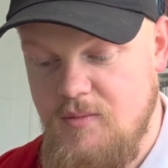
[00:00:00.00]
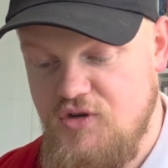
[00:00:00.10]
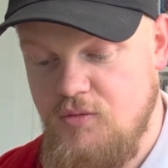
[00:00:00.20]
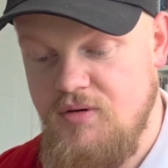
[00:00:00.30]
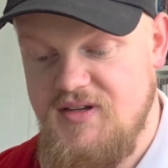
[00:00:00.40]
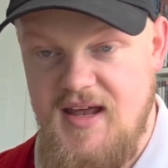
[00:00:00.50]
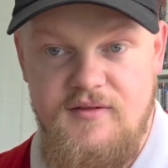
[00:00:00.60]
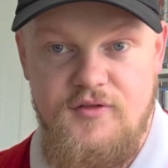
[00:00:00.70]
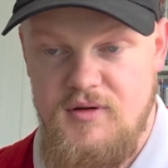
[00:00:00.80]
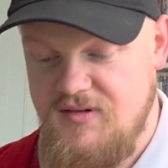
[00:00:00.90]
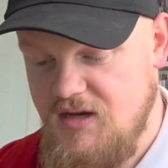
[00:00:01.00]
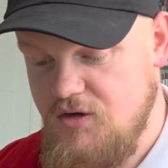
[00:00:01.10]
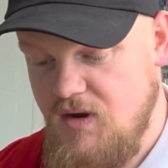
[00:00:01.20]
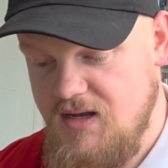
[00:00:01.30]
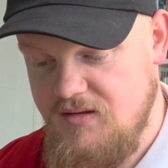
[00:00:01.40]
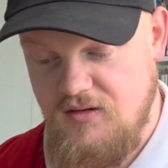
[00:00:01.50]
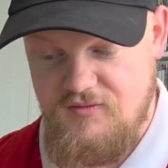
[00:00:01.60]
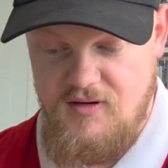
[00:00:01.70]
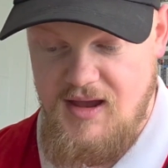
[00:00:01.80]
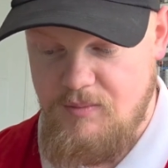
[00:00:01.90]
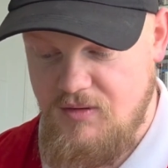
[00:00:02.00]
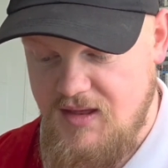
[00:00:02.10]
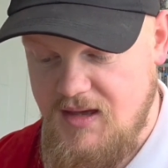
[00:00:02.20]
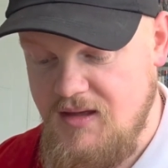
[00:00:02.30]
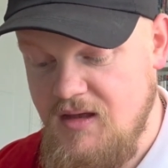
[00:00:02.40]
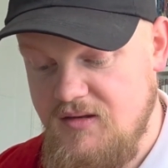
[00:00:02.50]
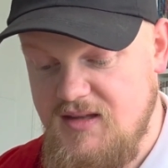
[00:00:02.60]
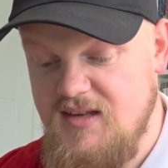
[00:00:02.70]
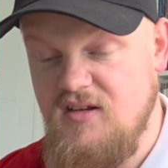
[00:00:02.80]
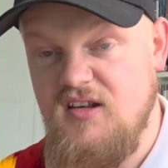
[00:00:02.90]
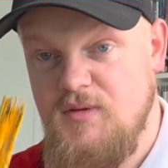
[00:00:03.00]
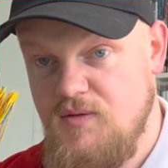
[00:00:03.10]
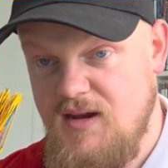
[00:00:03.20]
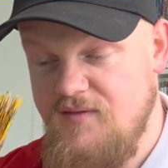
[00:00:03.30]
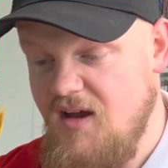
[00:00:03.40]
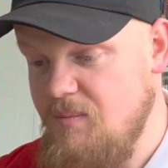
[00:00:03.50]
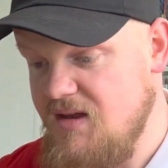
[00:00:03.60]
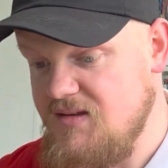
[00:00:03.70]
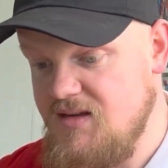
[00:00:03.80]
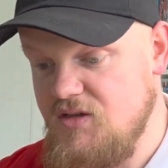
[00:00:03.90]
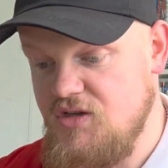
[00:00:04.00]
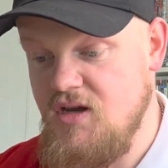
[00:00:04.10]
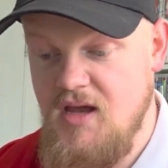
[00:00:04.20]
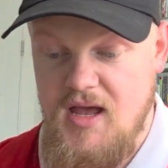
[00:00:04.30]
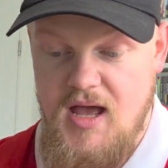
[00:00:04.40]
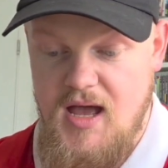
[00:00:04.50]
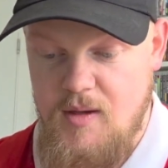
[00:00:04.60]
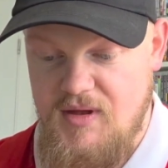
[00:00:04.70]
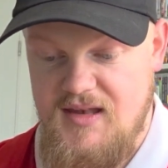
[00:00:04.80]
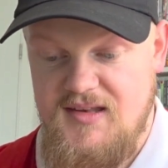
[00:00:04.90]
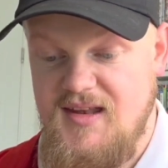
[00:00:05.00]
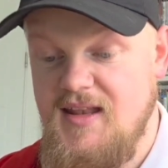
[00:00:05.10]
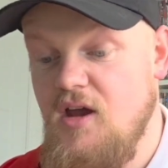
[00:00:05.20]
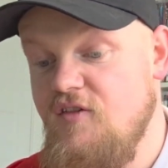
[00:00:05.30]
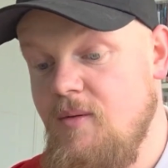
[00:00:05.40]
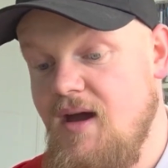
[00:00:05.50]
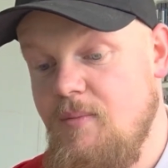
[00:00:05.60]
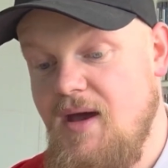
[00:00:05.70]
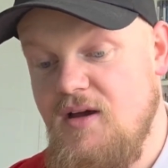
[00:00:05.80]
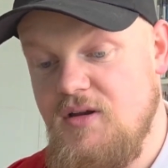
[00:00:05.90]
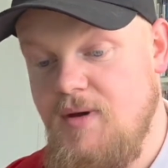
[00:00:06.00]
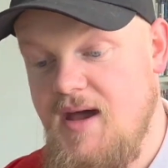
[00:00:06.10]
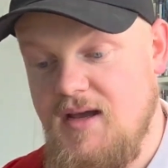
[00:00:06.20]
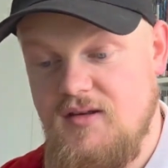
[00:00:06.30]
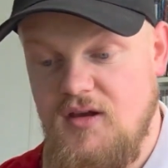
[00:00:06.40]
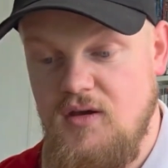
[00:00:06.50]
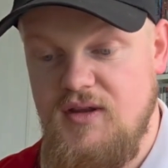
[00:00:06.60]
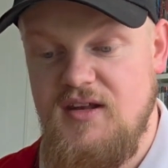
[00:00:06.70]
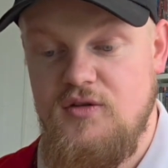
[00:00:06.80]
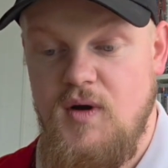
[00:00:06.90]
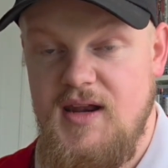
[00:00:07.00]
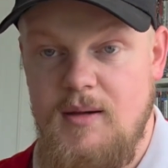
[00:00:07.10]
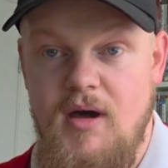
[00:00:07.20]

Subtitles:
she'll put 10 through instead of 20, so I was very happy with that. So these cost me 25p each. And as I said, they go for about £1 a pack, so these 20 I